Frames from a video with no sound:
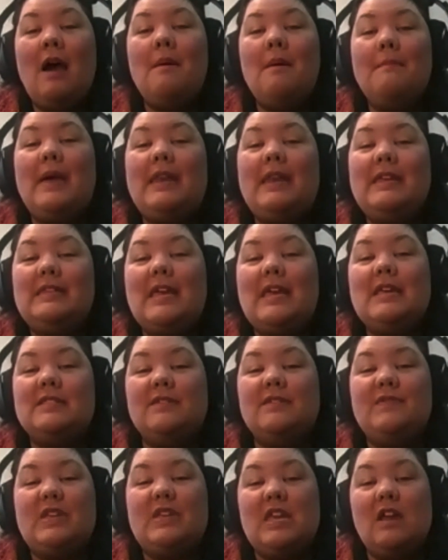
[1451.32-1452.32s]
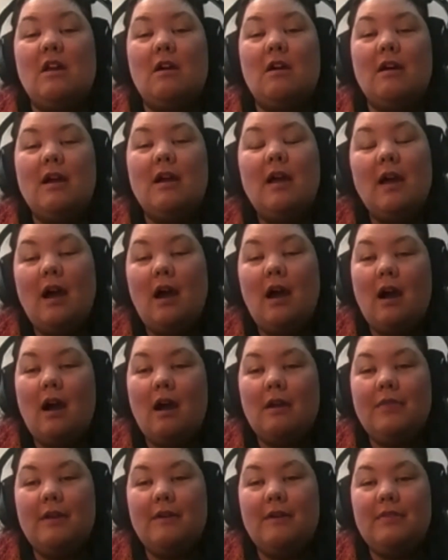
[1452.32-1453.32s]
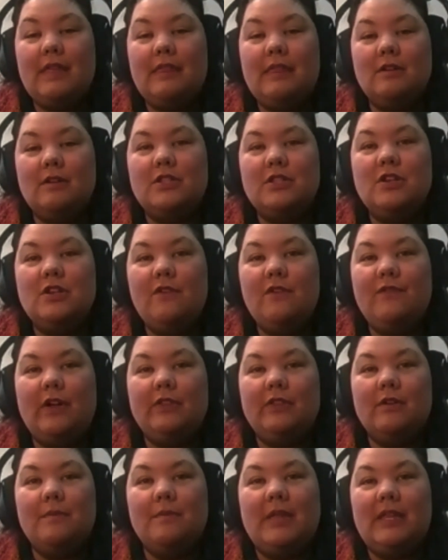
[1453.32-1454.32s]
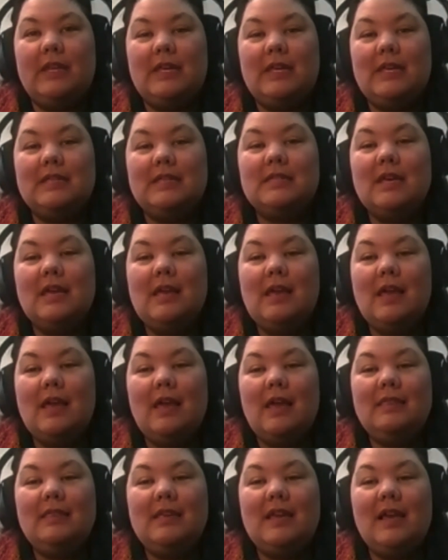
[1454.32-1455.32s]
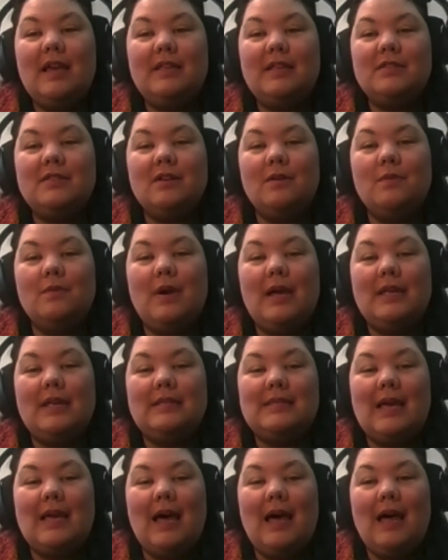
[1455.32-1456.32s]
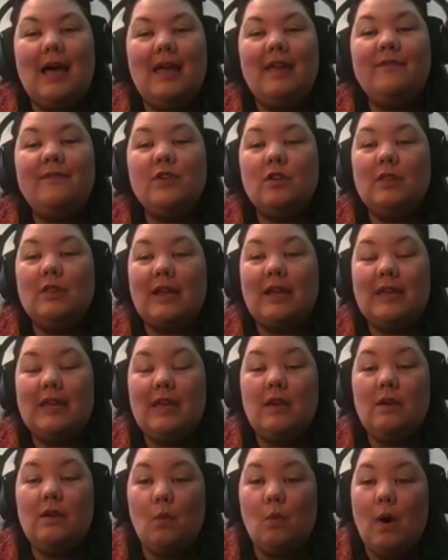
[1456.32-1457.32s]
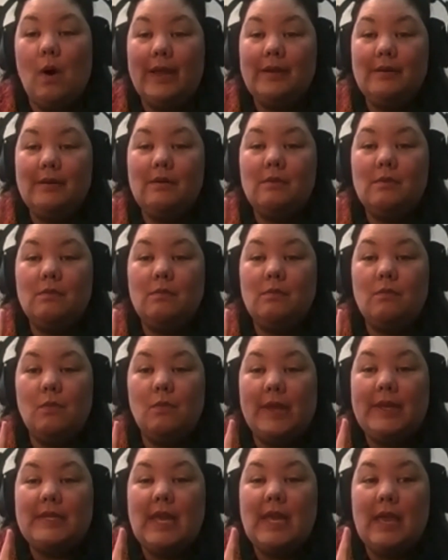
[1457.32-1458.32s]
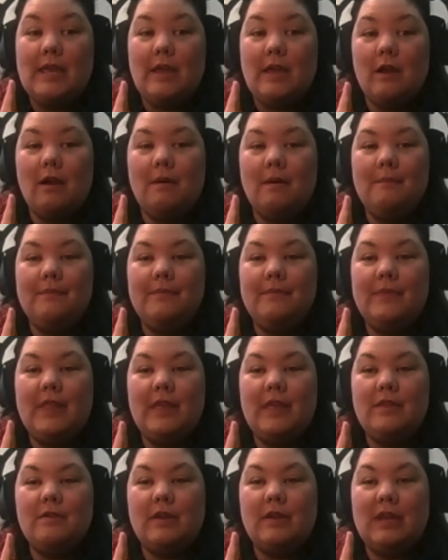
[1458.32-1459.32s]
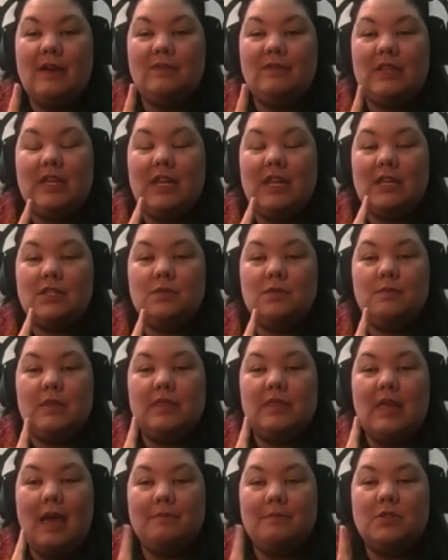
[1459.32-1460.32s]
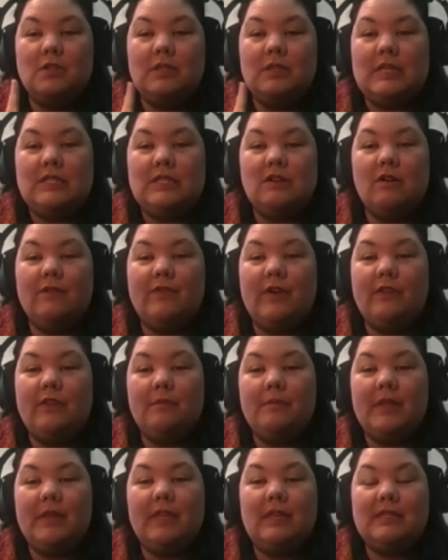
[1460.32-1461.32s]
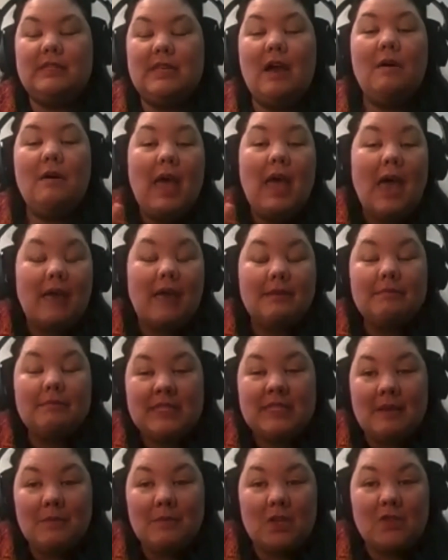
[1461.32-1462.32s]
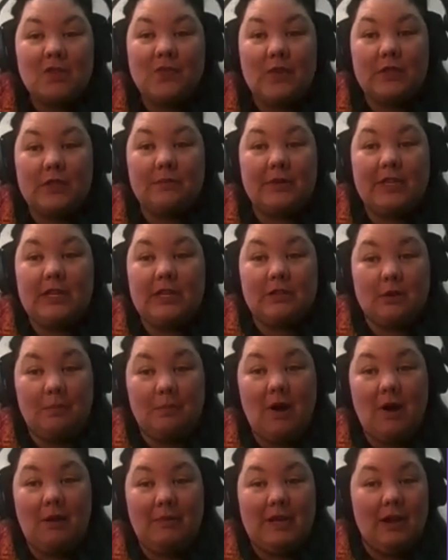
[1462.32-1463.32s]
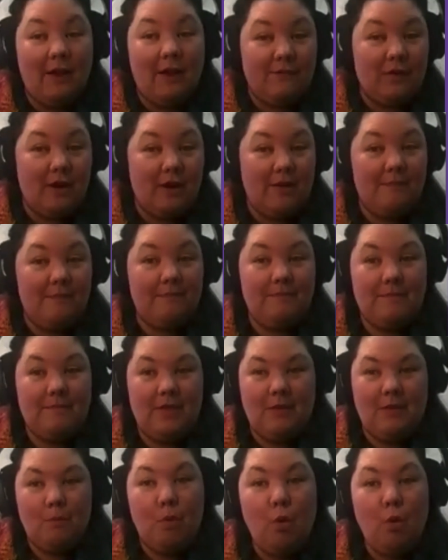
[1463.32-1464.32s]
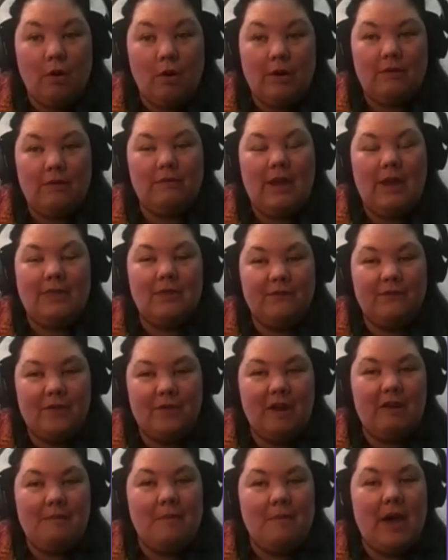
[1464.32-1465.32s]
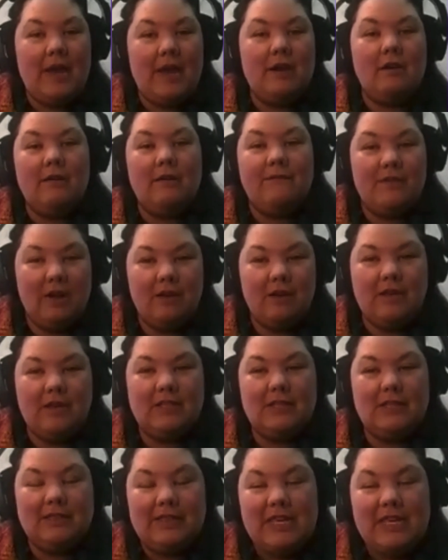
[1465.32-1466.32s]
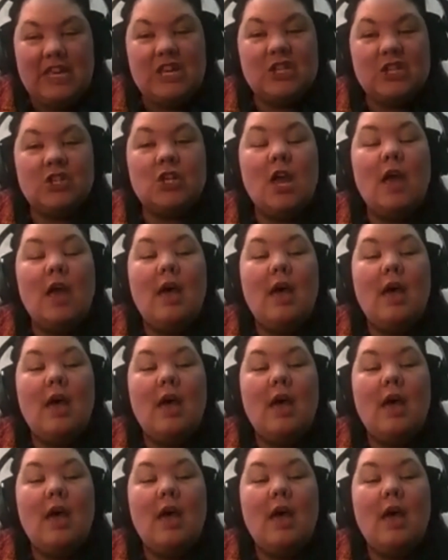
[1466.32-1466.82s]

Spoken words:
many days of a year are there that there's no vulnerabilities. And the answer was, if you're lucky, one day a year that you can have a Linux with absolutely 0 vulnerabilities. Now, some of those vulnerabilities are probably not very important, right? They're very minor, very niche,